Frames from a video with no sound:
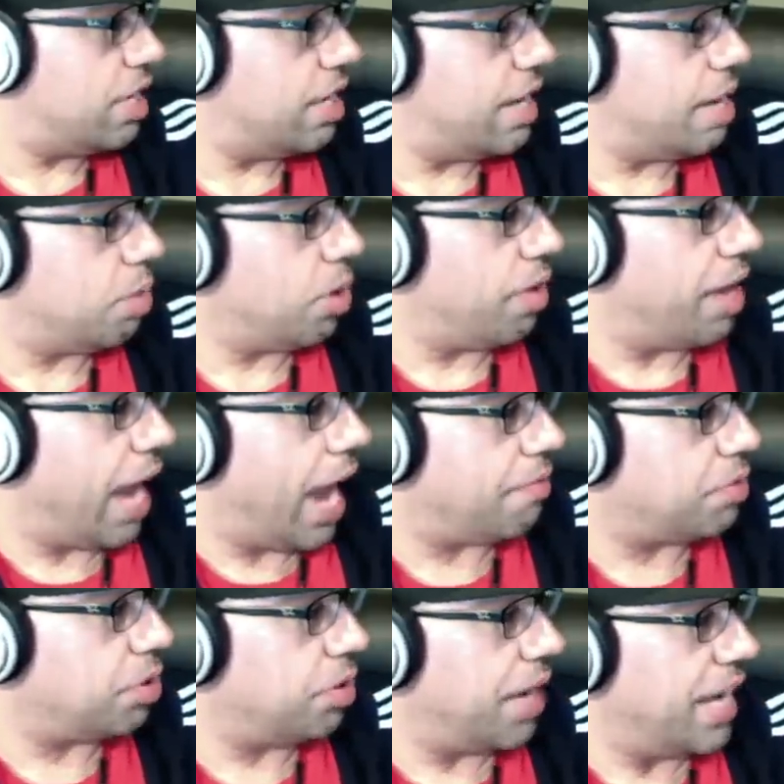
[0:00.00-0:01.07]
in him going
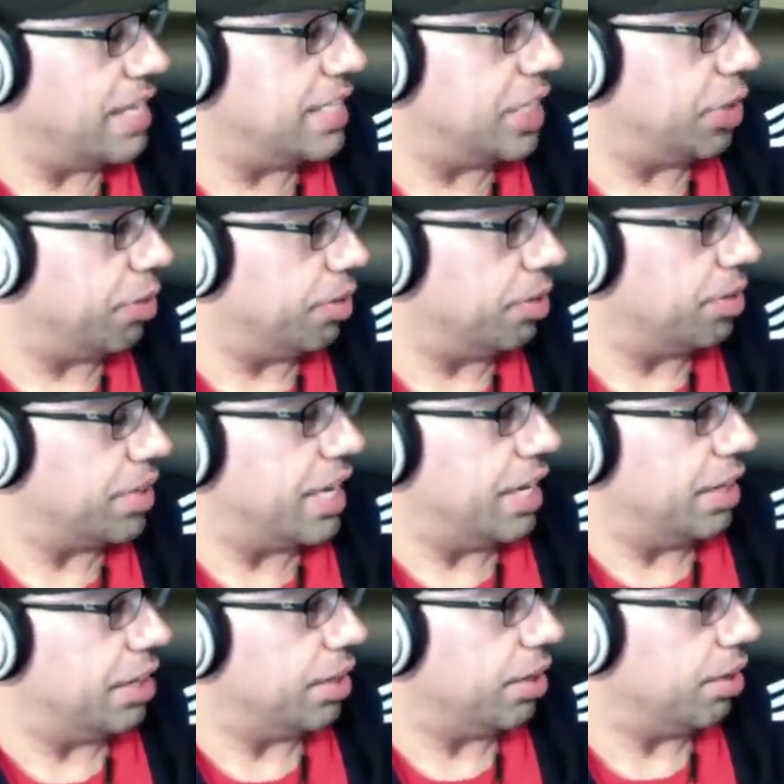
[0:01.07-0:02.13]
after a serial
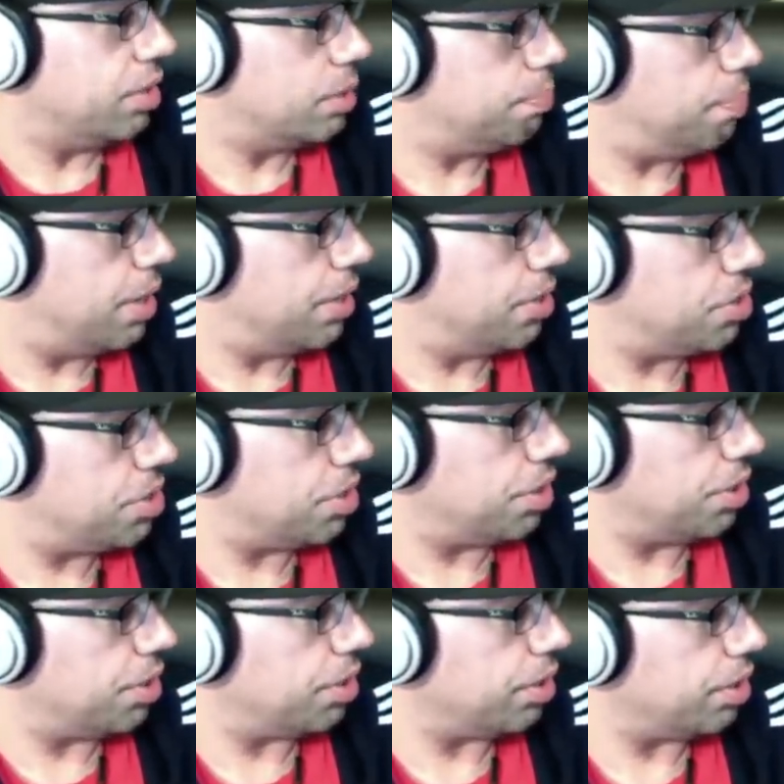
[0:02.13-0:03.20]
killer, it's
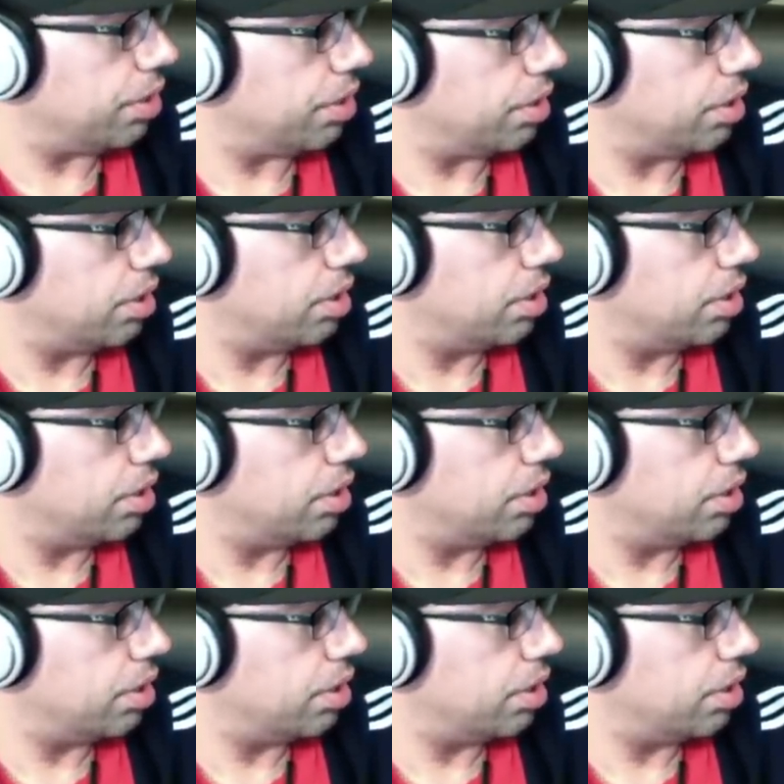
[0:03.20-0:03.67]
Punisher.